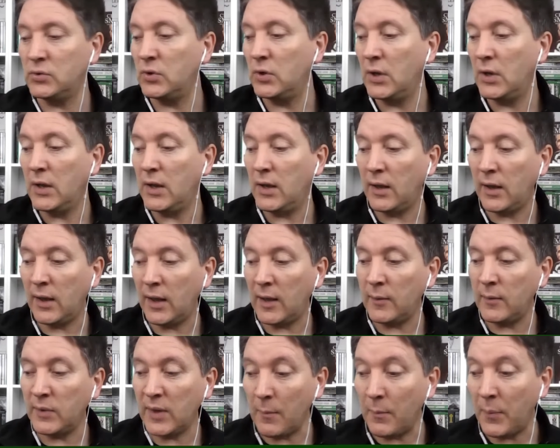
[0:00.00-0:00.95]
get
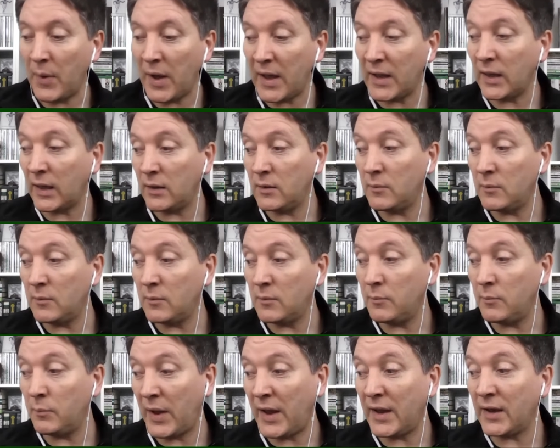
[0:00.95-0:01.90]
back to the
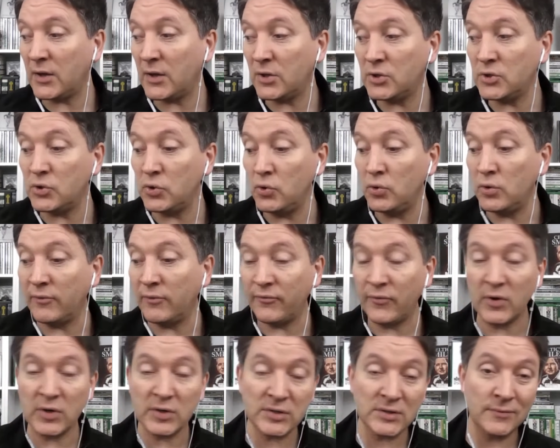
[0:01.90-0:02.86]
first 40
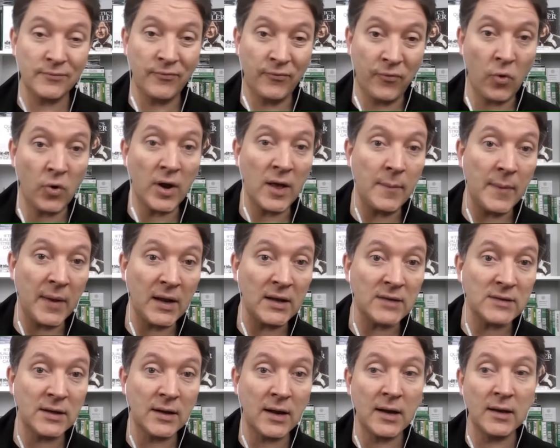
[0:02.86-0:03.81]
minutes of that game,
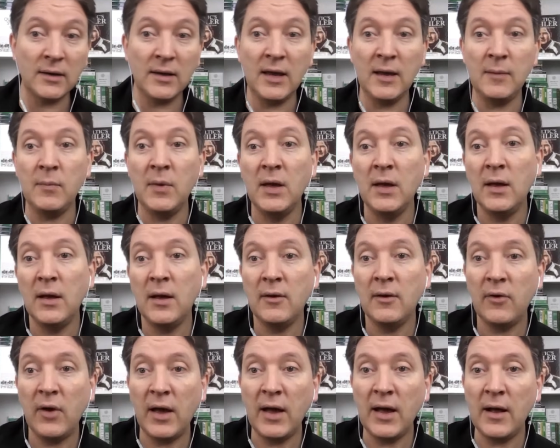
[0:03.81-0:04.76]
first half
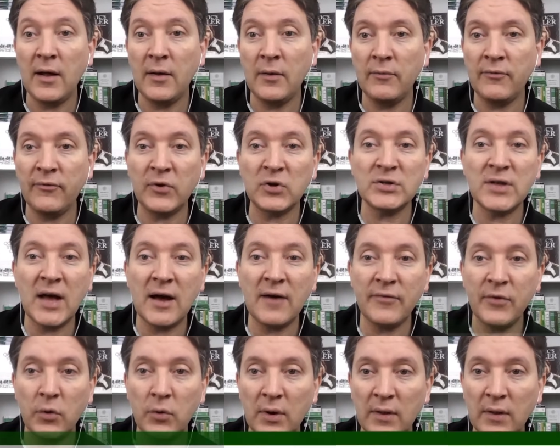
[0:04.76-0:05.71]
hour of that game, where
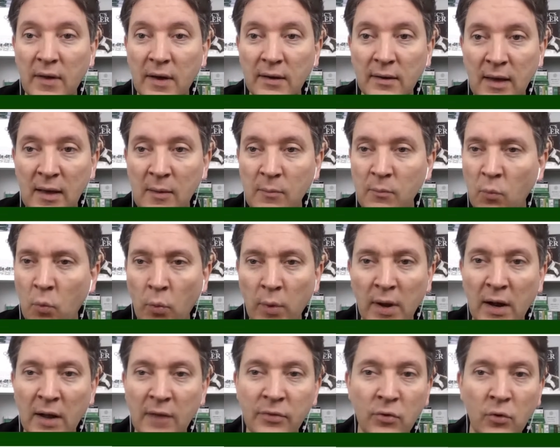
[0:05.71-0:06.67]
I thought we were very,
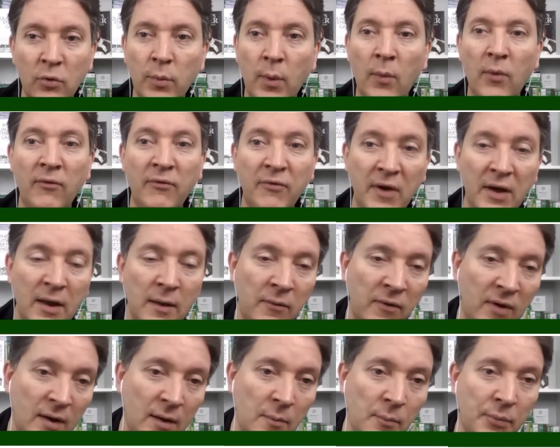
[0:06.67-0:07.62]
very impressive.
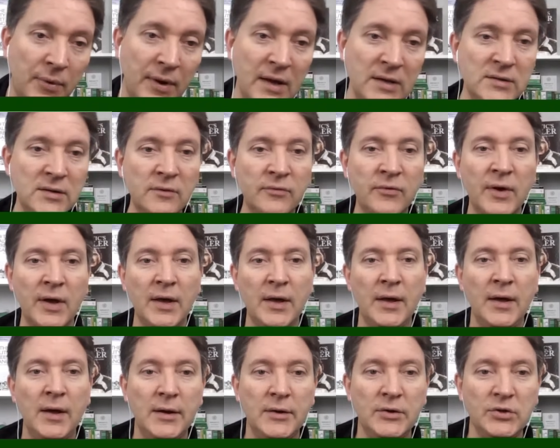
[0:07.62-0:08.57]
Chancellor,
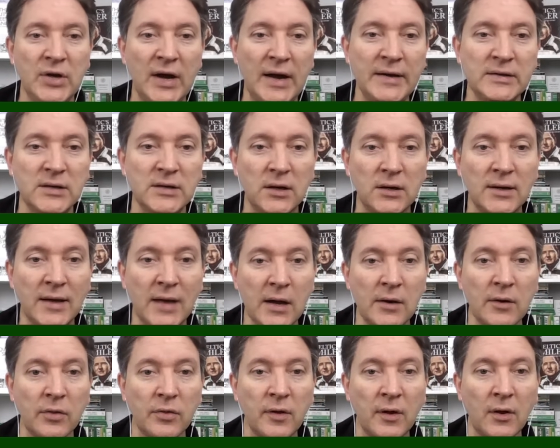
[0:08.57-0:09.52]
can't think why,
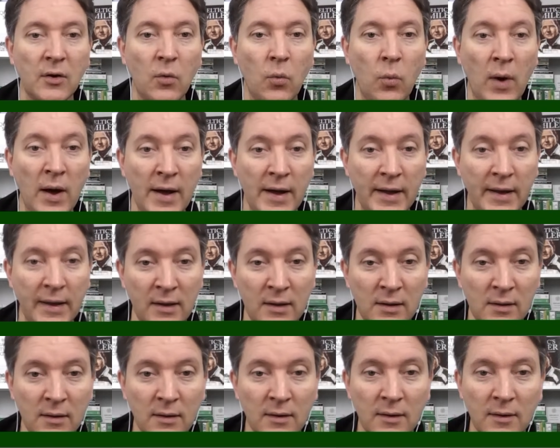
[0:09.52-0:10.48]
but
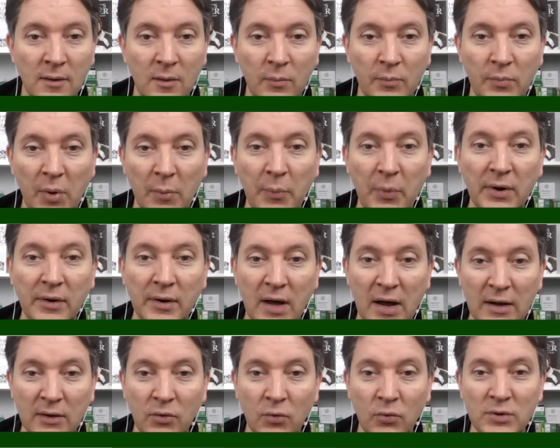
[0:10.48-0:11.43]
Bernardo is beginning to
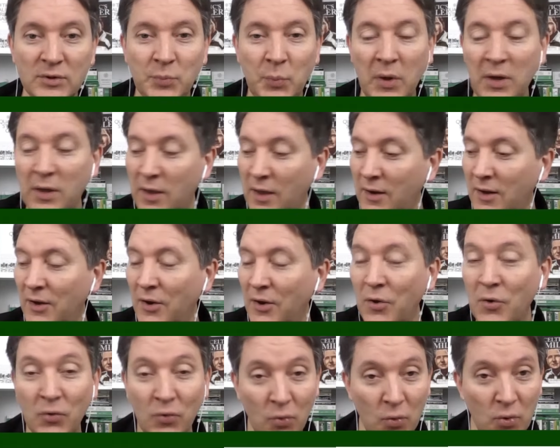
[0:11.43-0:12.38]
grow on me.
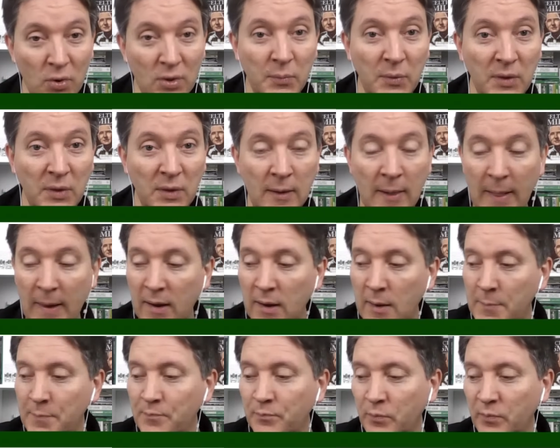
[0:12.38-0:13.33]
Bernardo's
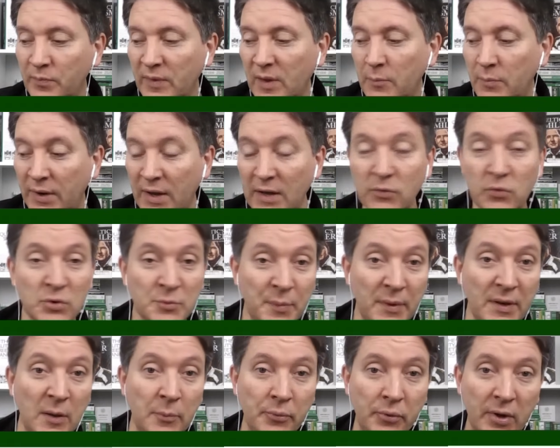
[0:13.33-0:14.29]
been the player of the first
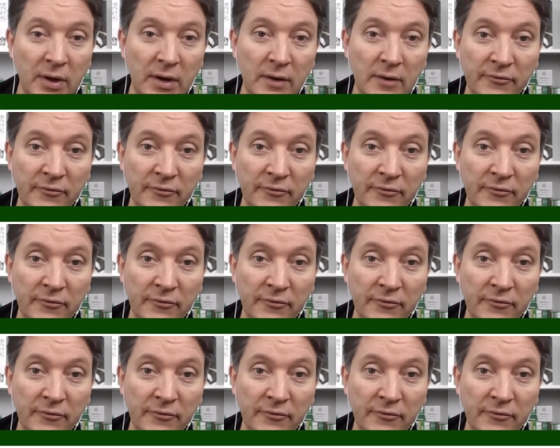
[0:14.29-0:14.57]
half.